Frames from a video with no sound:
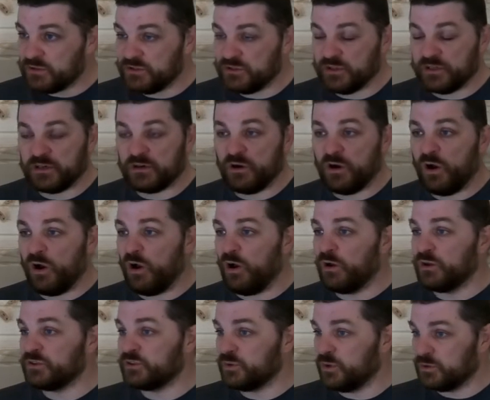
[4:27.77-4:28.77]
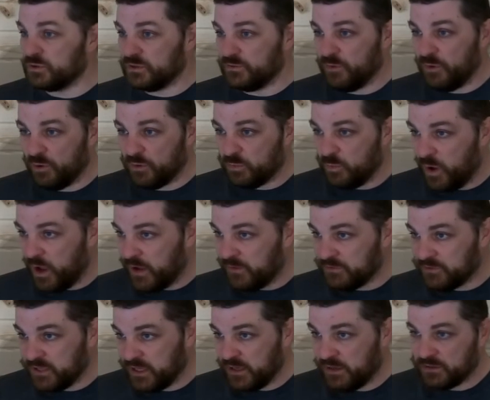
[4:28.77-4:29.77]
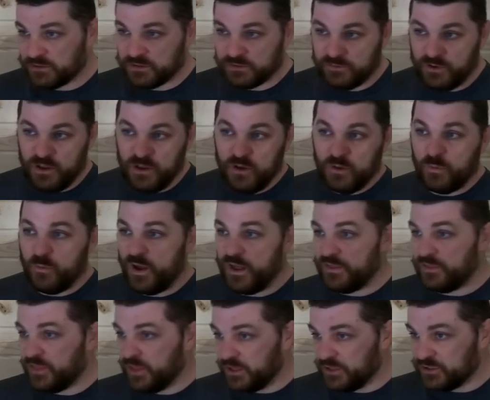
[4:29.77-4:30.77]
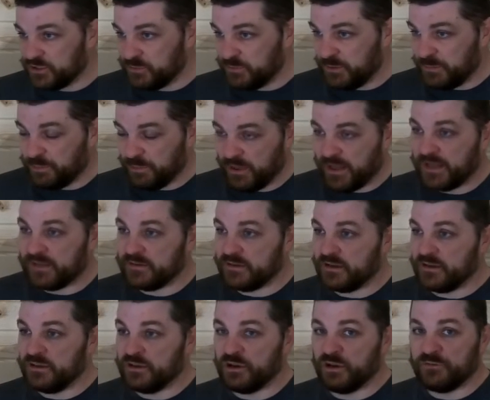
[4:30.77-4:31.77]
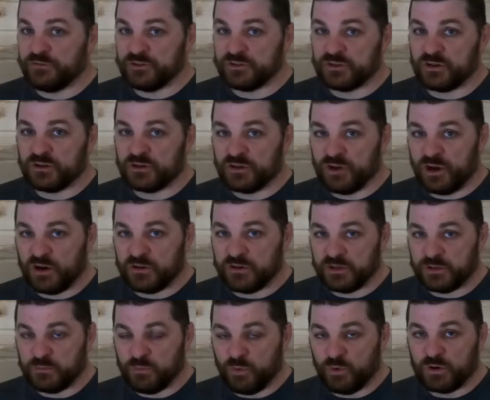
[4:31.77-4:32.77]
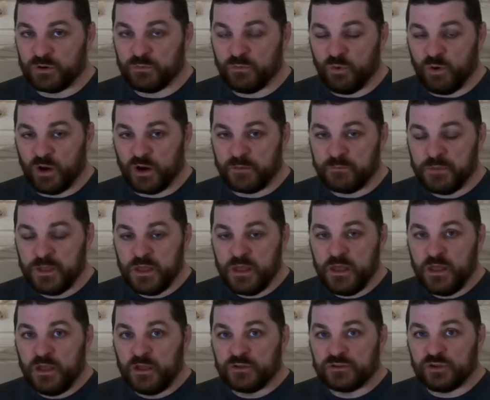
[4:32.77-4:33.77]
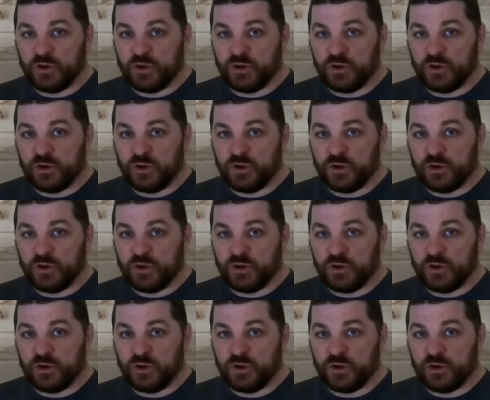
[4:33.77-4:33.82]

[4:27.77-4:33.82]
And you'll hear all sorts of old wives' tales of when things should be planted, if you start gardening more and more.